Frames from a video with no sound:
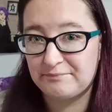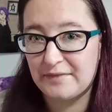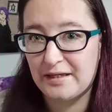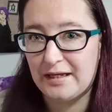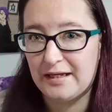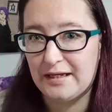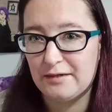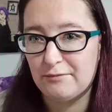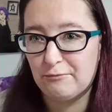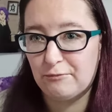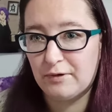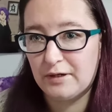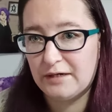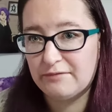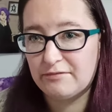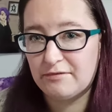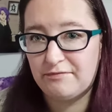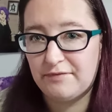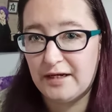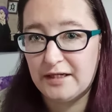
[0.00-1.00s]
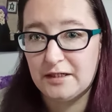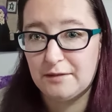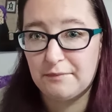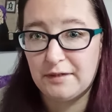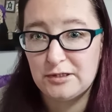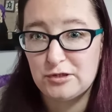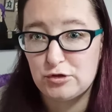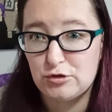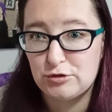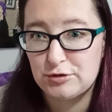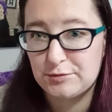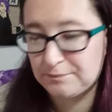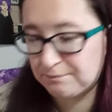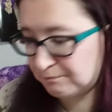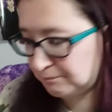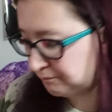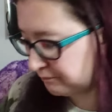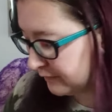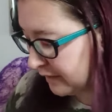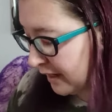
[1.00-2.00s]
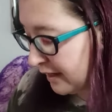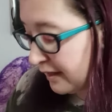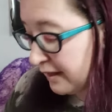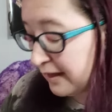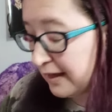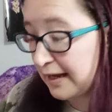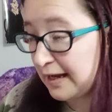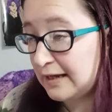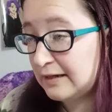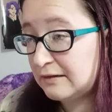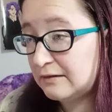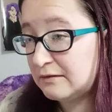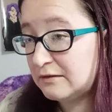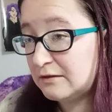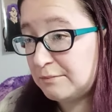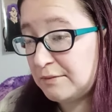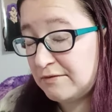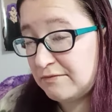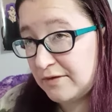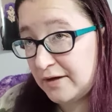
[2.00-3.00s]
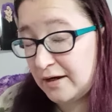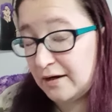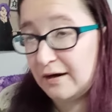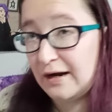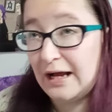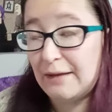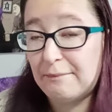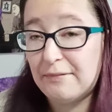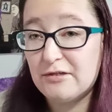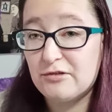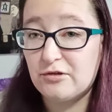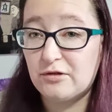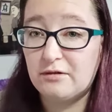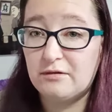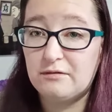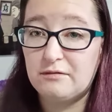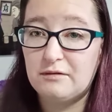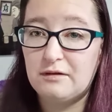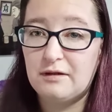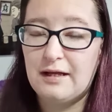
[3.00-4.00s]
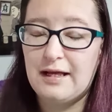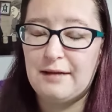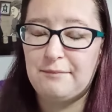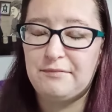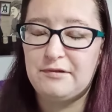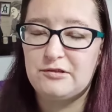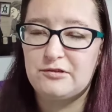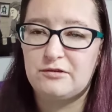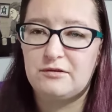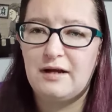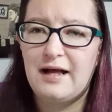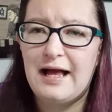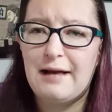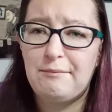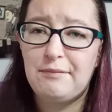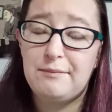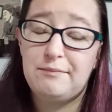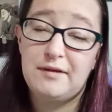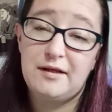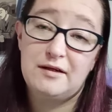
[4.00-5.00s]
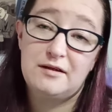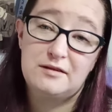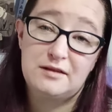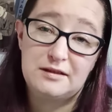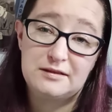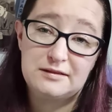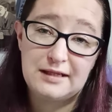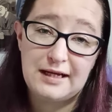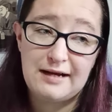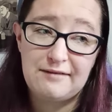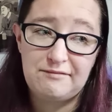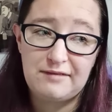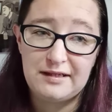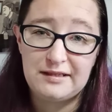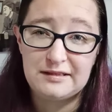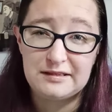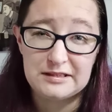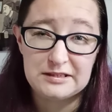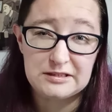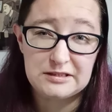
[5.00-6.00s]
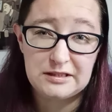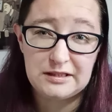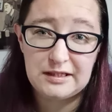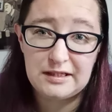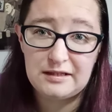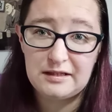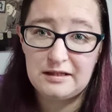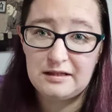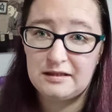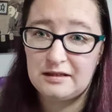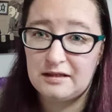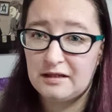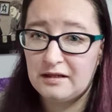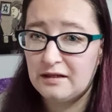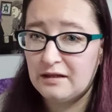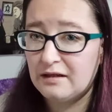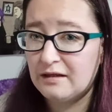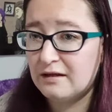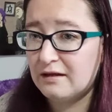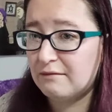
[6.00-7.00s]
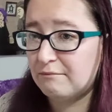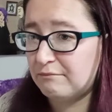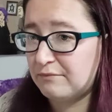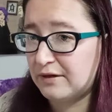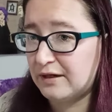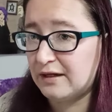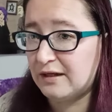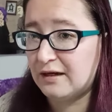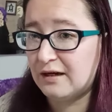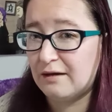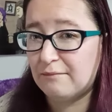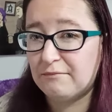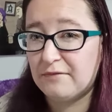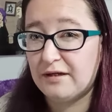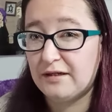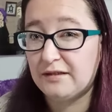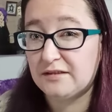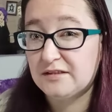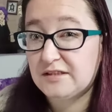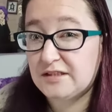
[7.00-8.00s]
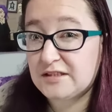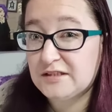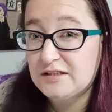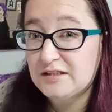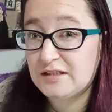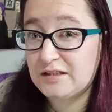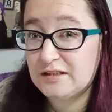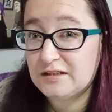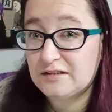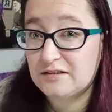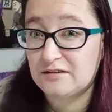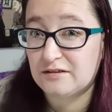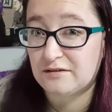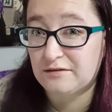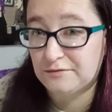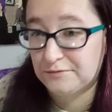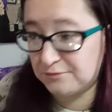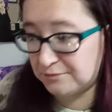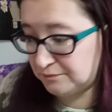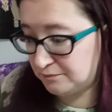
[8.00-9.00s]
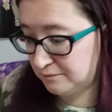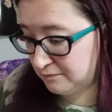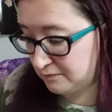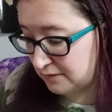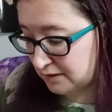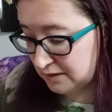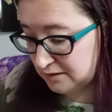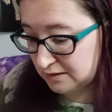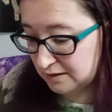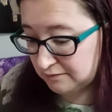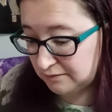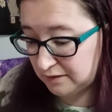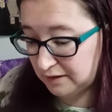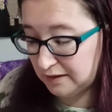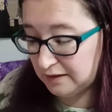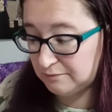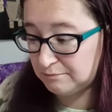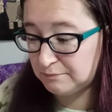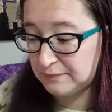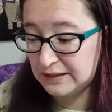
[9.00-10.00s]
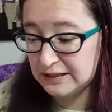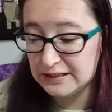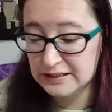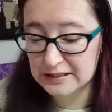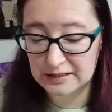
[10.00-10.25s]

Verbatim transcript: in whatever fandom I choose. And to be fair, Happy Journal, Happy Journal, Happy Planner does have like Disney, I think, but I'm not into Disney, so that's not really me.